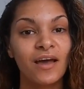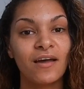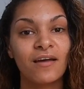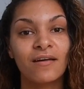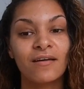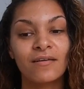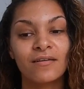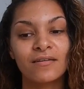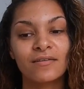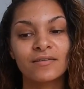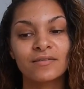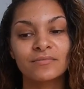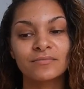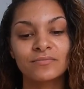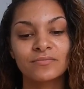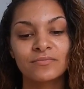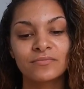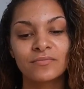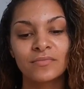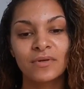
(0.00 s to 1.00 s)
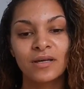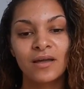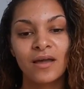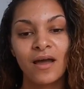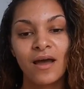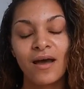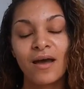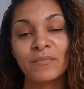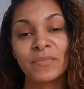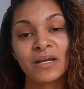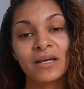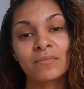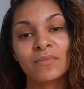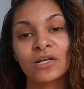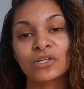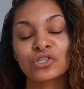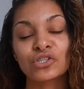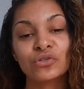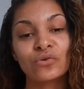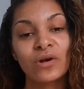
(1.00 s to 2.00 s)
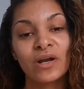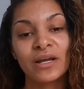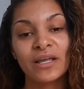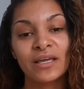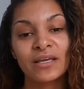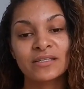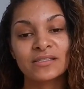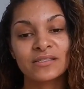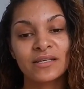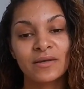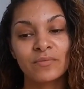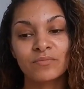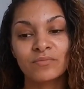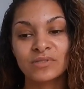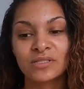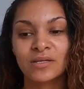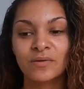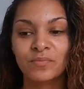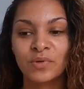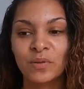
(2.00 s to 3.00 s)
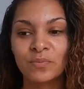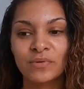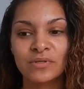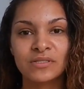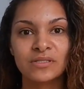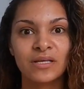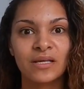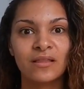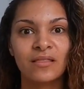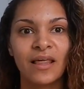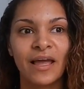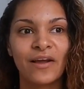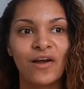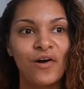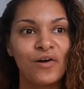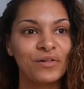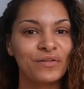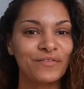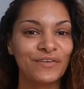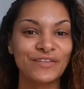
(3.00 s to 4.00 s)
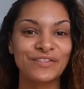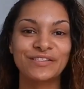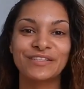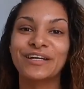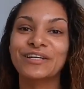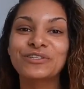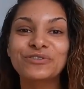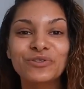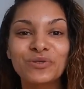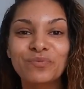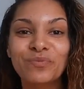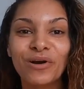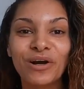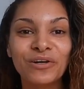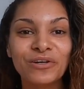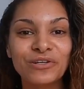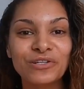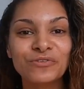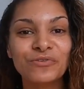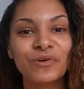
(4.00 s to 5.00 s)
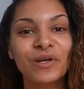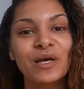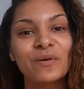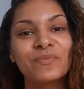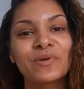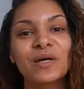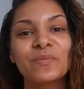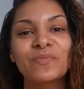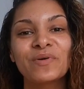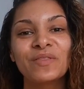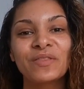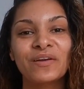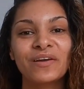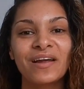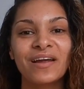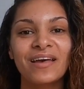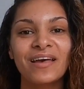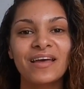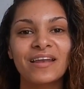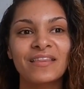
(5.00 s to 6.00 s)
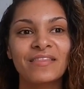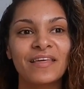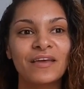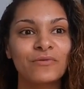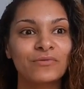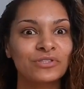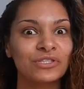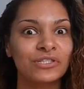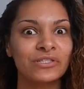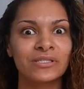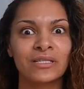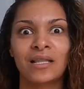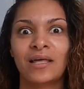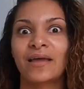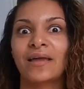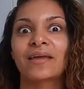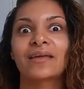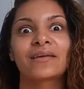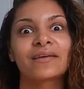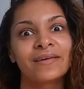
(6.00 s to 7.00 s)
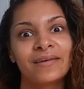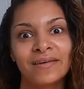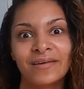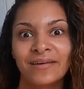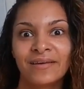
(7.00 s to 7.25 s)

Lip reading: I mean, I'm not sure. I can't say. Some people said like all of their sexual partners were coming up in their head and they were just like,